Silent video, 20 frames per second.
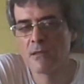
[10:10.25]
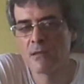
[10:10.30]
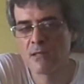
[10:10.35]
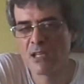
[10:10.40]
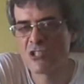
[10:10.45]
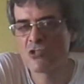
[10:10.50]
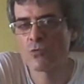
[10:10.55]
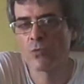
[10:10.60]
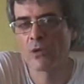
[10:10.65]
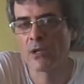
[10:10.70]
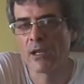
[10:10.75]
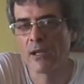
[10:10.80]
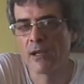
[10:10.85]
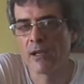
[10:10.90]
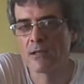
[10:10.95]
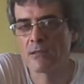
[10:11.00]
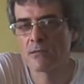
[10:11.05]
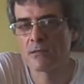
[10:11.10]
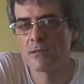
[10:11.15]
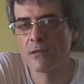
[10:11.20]
That's what it
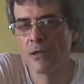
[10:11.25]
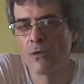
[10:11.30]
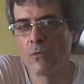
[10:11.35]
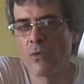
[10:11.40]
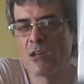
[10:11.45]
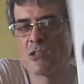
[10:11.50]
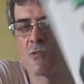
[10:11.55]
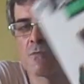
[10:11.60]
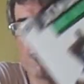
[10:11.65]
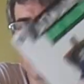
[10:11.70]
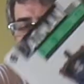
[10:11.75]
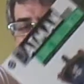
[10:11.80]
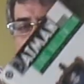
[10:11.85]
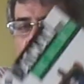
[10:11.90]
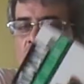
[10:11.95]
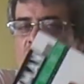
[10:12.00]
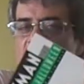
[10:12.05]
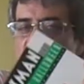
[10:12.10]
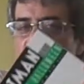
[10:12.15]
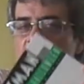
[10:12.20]
is. It was more
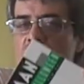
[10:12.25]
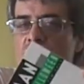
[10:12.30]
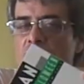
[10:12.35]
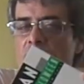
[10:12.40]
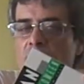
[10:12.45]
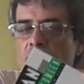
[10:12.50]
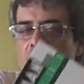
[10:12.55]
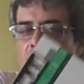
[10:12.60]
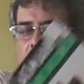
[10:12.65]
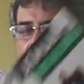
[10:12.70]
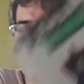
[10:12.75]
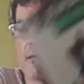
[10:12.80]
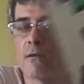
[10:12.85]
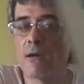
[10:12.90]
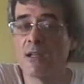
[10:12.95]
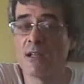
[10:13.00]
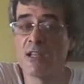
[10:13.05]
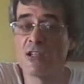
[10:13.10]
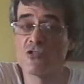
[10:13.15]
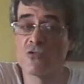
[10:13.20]
concentrated,
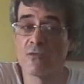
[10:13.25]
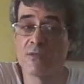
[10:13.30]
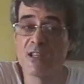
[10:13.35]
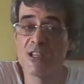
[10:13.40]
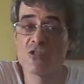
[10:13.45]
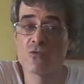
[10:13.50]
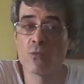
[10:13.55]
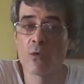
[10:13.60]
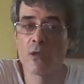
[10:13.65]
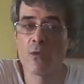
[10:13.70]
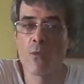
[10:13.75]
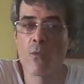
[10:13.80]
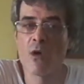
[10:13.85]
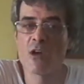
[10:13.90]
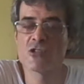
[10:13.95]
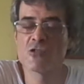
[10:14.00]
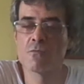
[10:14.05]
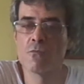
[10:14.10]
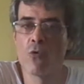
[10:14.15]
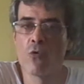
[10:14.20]
at least on this one, it
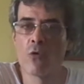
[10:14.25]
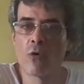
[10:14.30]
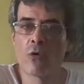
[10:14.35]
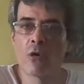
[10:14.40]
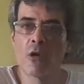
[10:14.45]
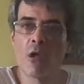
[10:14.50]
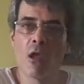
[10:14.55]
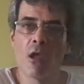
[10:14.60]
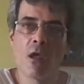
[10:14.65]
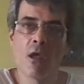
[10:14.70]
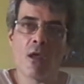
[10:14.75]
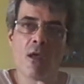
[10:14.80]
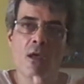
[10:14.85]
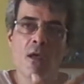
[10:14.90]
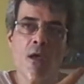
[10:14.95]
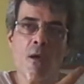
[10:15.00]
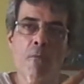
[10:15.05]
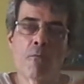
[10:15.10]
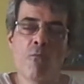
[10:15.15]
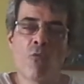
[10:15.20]
was
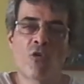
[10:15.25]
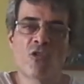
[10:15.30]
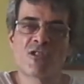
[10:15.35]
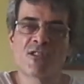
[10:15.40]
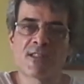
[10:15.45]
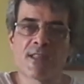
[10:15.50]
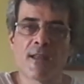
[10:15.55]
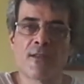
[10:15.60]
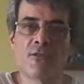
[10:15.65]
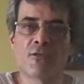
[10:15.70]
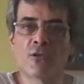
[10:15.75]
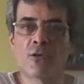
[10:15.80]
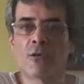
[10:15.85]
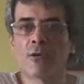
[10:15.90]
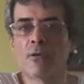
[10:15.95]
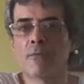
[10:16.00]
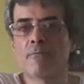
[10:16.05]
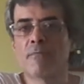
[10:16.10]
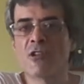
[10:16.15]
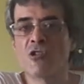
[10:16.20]
more
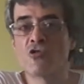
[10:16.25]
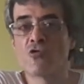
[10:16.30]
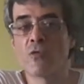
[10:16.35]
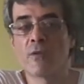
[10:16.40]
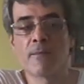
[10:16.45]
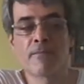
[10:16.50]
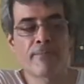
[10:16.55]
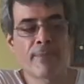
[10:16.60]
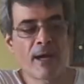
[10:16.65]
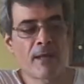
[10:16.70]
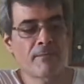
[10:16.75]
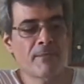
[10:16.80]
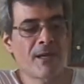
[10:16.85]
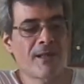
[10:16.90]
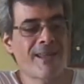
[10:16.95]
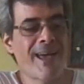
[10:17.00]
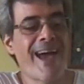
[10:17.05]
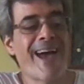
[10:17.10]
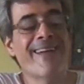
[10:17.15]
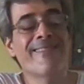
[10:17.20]
centered between Batman
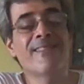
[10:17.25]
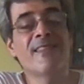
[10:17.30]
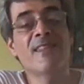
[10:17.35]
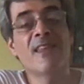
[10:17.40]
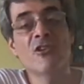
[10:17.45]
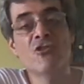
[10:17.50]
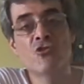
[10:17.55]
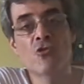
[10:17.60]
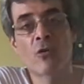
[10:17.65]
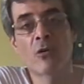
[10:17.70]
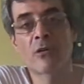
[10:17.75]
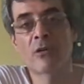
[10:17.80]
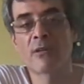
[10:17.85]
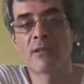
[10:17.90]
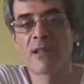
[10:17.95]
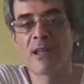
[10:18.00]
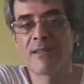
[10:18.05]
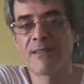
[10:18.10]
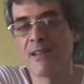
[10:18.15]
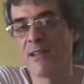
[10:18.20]
and the Joker
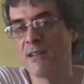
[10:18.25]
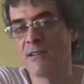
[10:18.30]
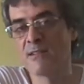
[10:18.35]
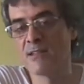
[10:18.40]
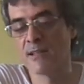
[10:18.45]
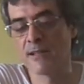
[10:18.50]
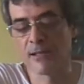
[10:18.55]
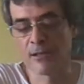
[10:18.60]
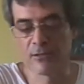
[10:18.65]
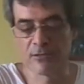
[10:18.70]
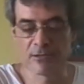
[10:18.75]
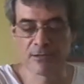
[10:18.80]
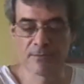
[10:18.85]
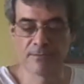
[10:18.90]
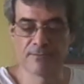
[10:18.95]
than anything else.